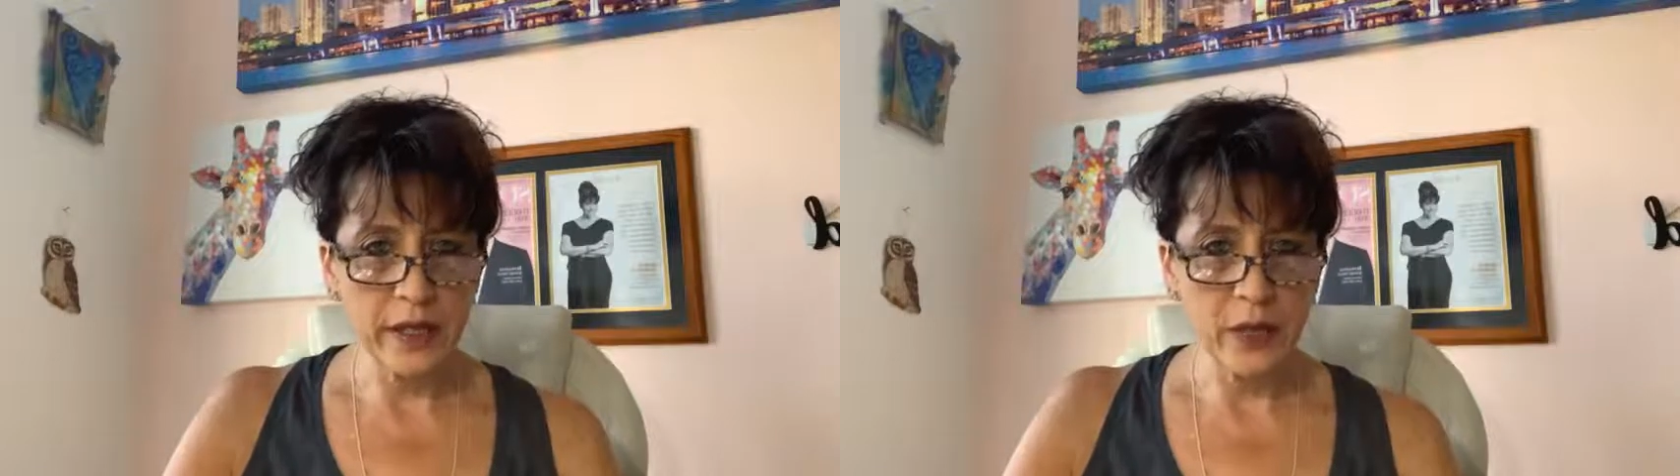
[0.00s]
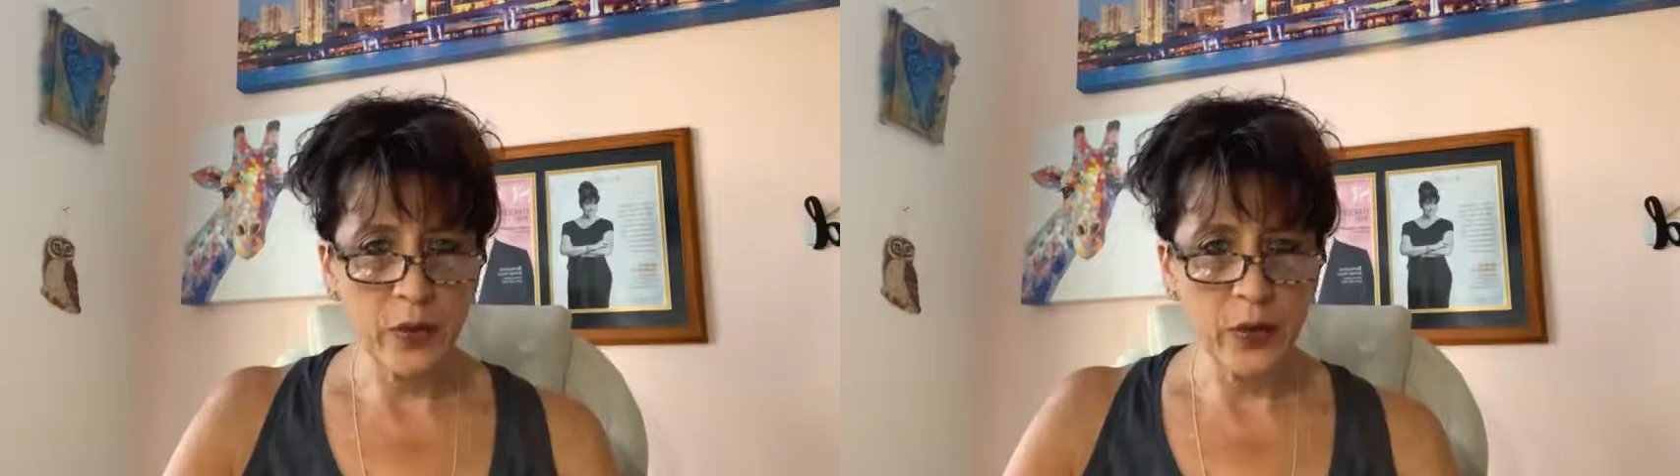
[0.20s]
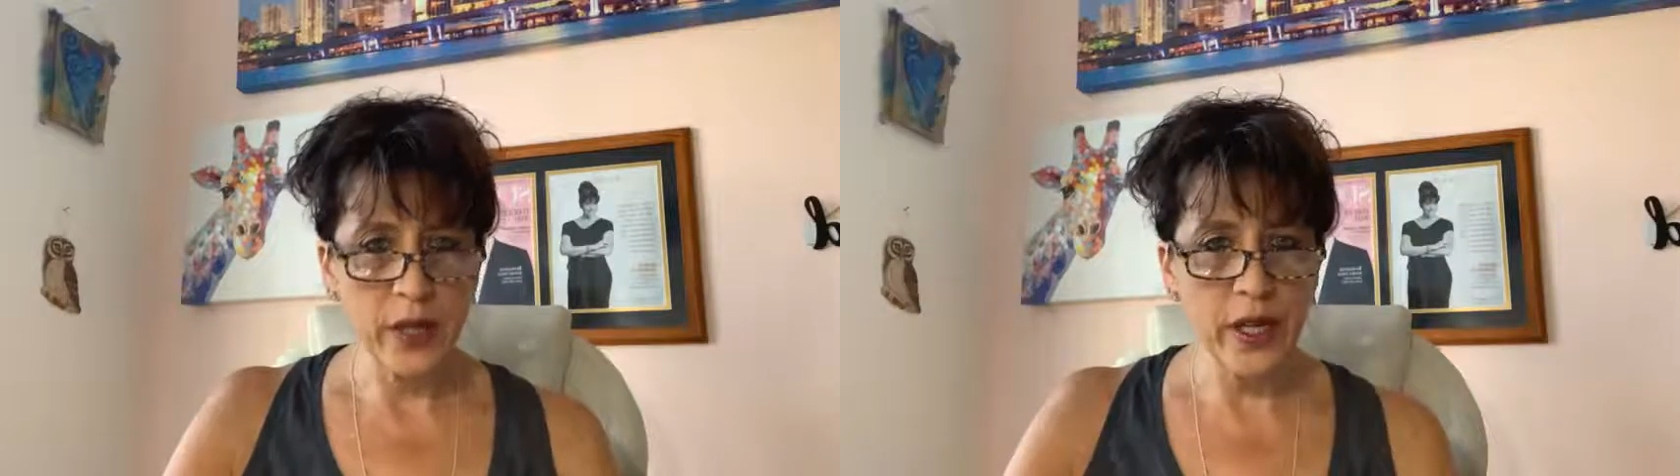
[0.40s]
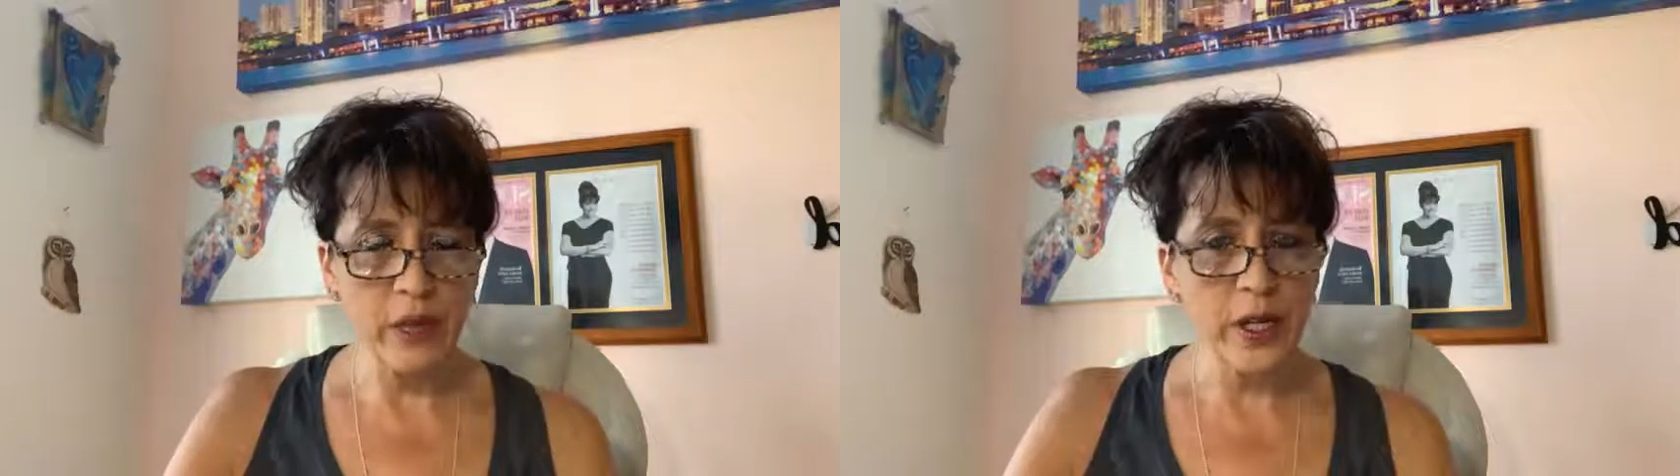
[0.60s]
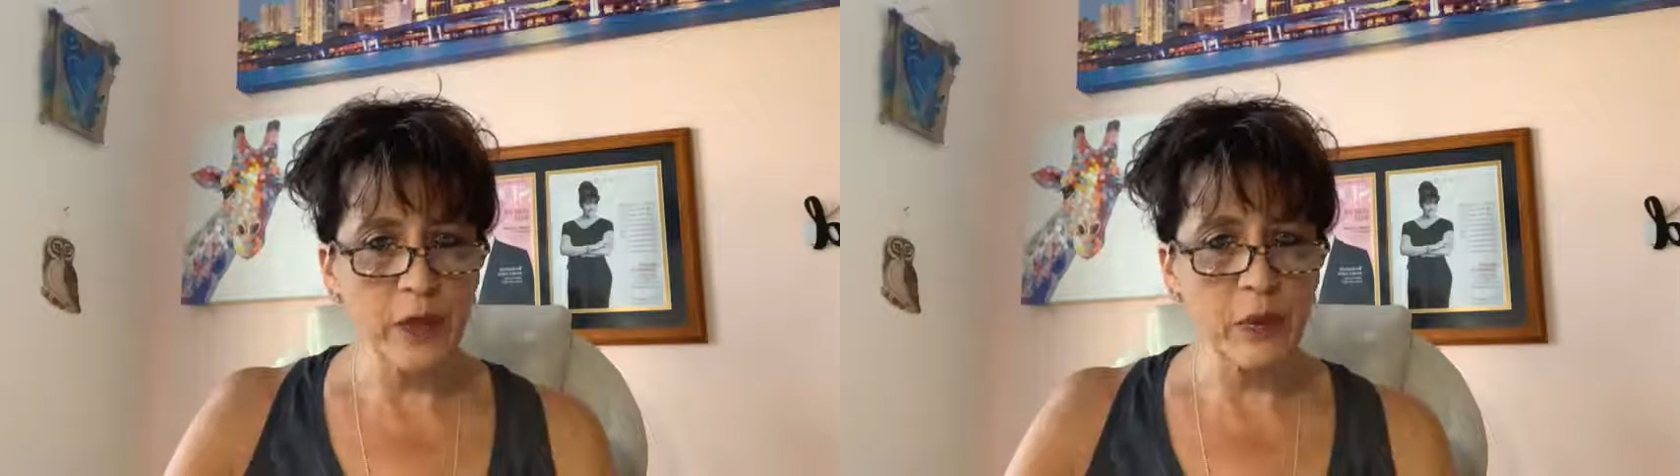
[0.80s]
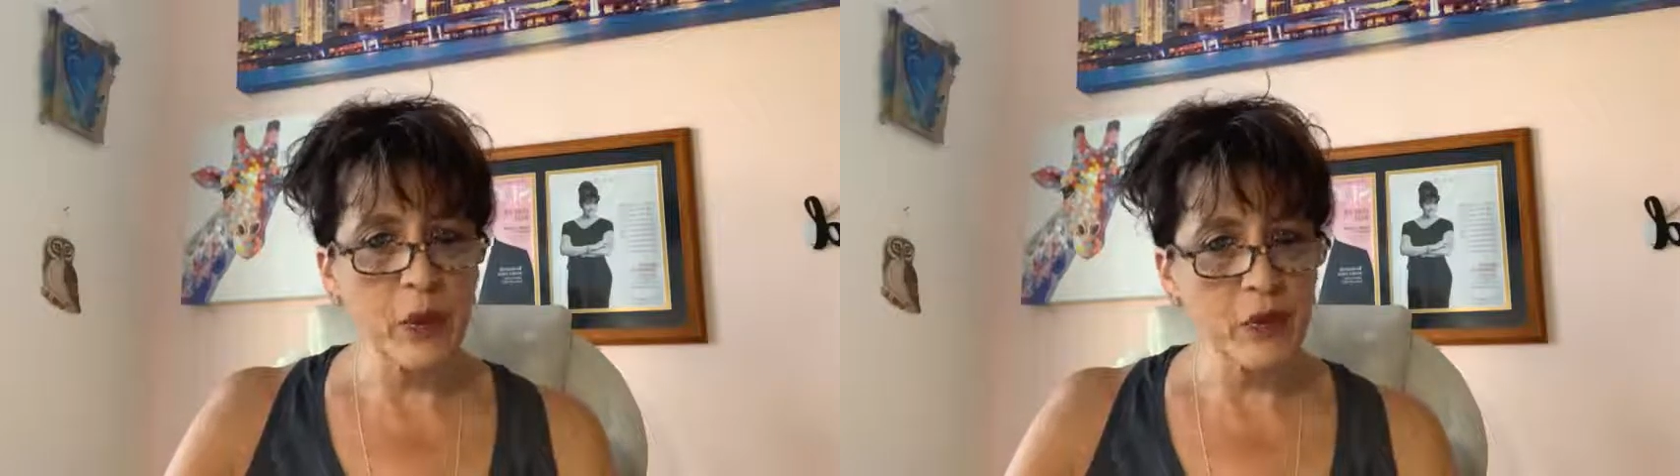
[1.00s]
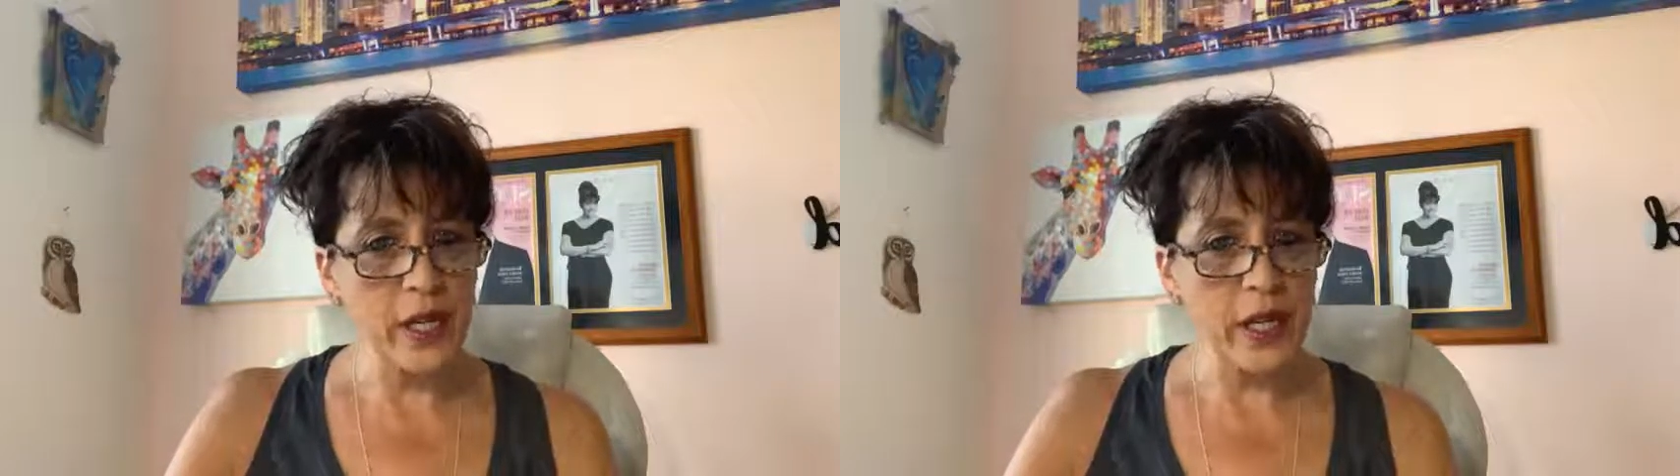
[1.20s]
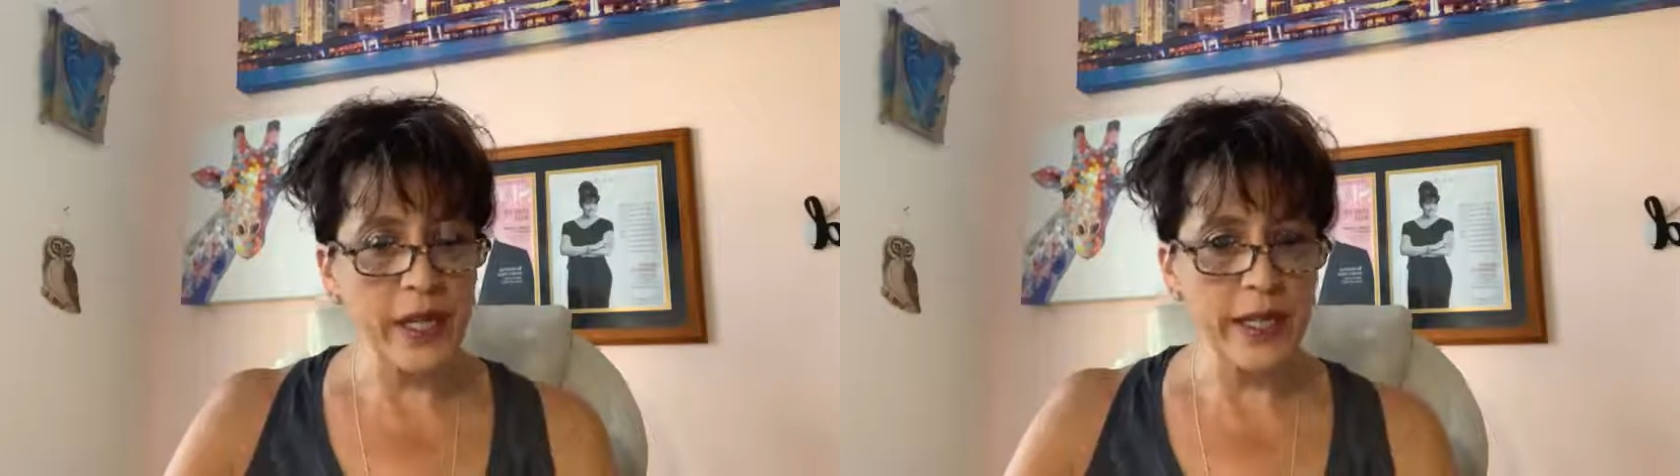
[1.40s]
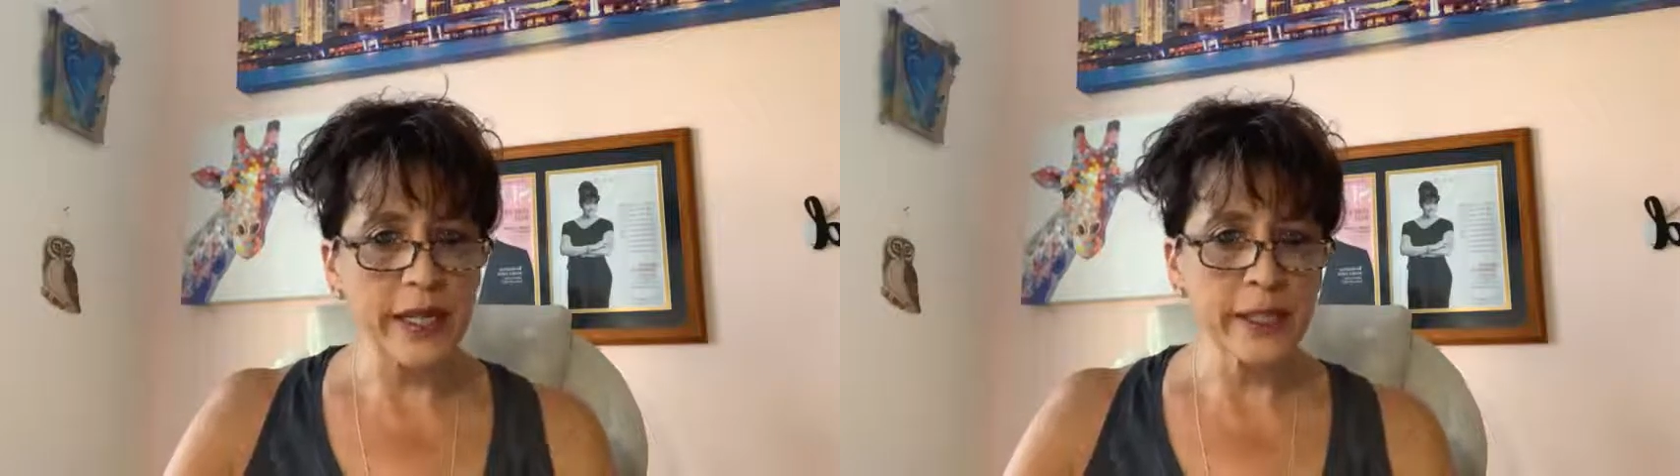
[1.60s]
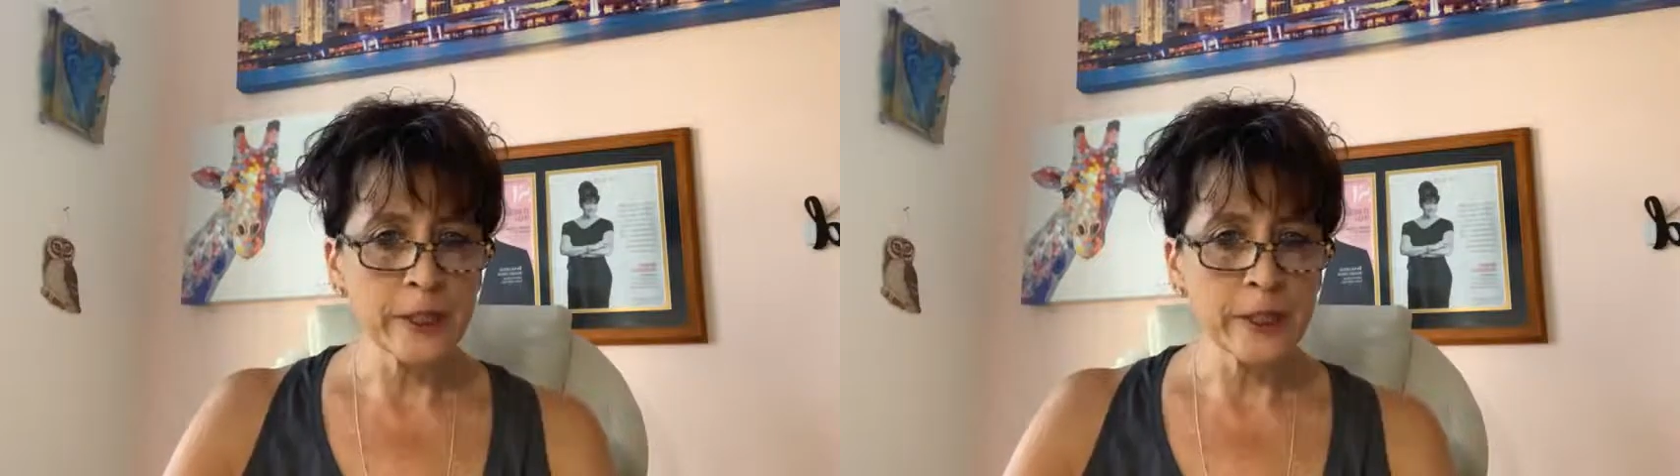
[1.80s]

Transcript: Good morning, Lynn Marie.